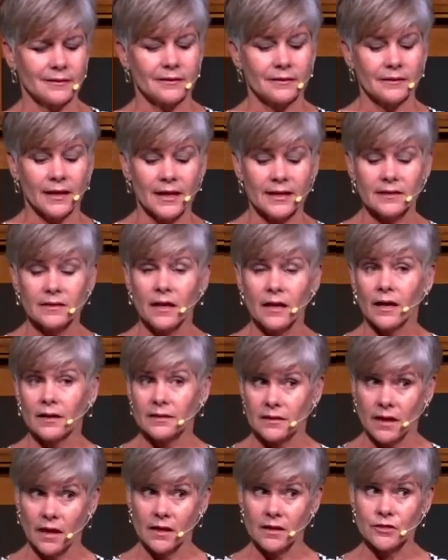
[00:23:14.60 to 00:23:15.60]
Let
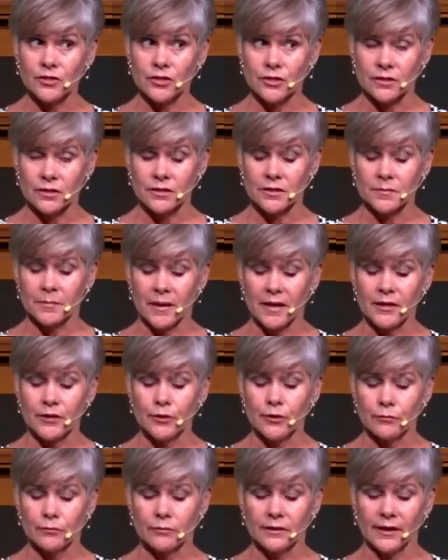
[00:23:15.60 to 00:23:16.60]
not conscience
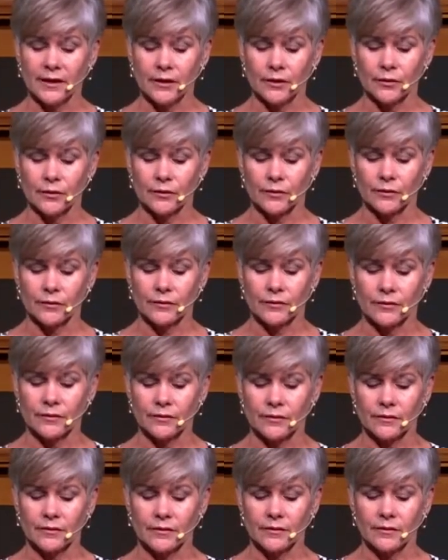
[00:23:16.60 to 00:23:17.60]
make you linger,
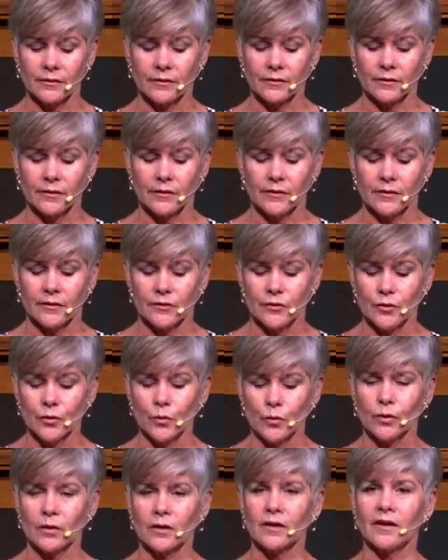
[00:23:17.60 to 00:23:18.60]

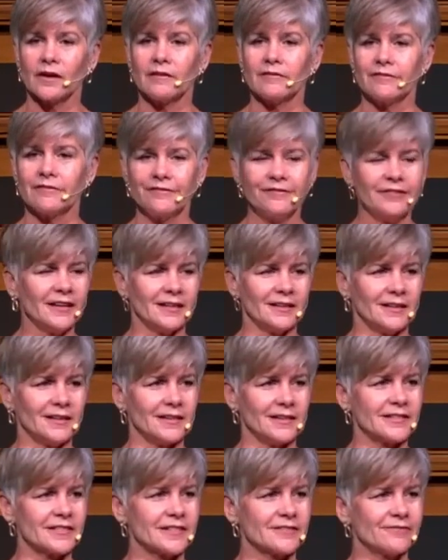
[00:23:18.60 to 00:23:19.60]
nor of
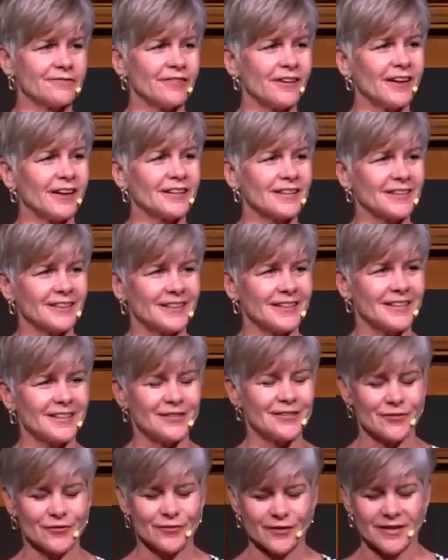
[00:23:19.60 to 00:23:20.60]
fitness
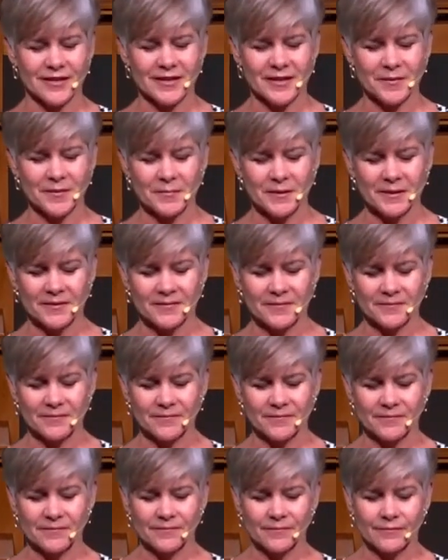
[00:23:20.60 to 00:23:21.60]
fondly dream.
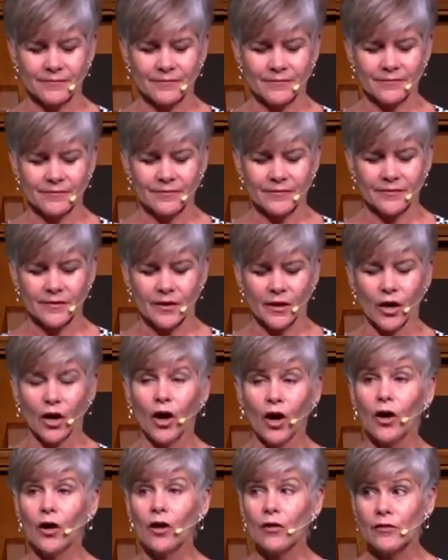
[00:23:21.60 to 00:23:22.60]

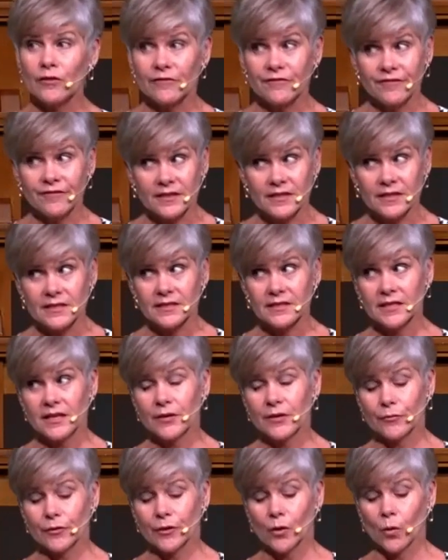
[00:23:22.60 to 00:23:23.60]
All the fitness
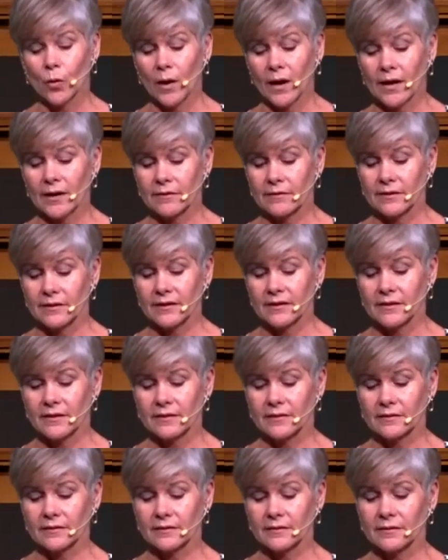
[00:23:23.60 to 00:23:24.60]
he
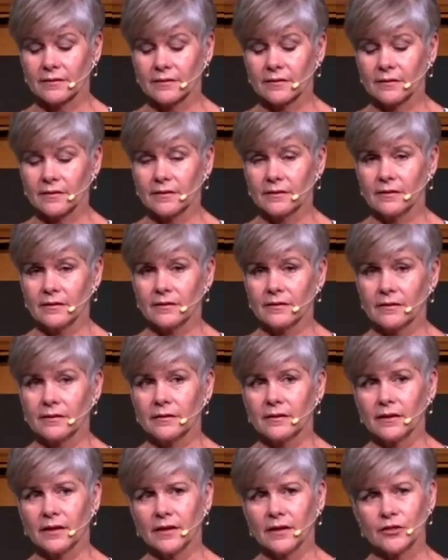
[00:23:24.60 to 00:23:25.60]
requireth
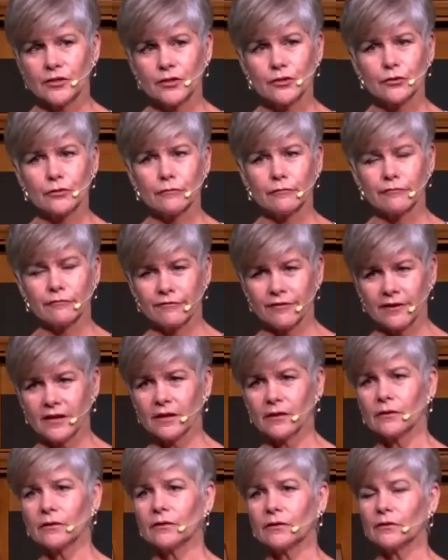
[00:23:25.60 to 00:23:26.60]
is to
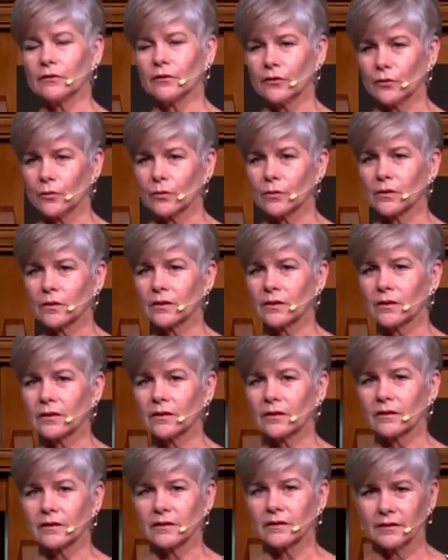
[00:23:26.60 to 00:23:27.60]
feel
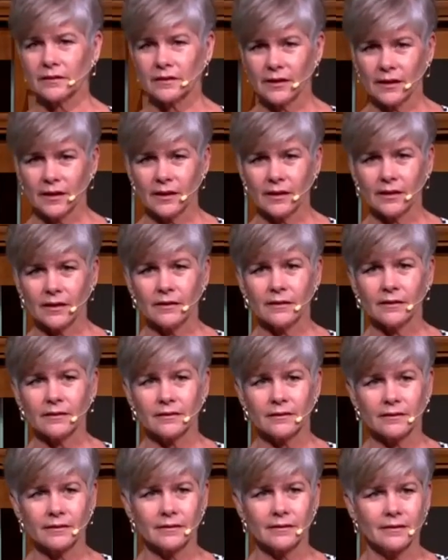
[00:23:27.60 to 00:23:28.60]
your need
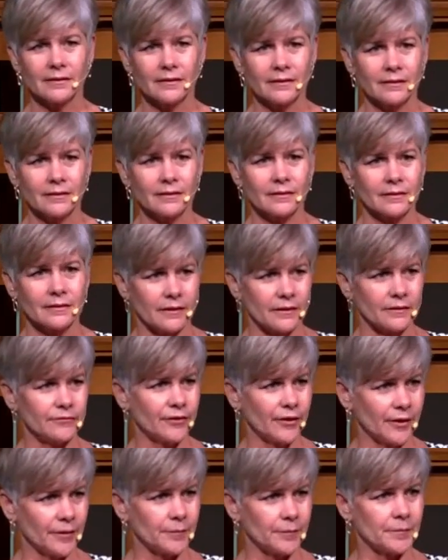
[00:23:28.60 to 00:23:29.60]

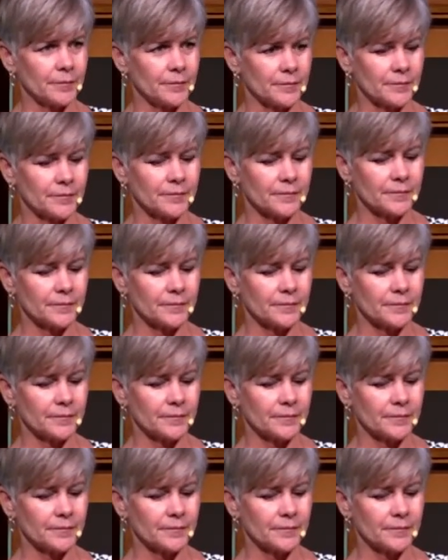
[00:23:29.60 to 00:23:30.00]
of Him.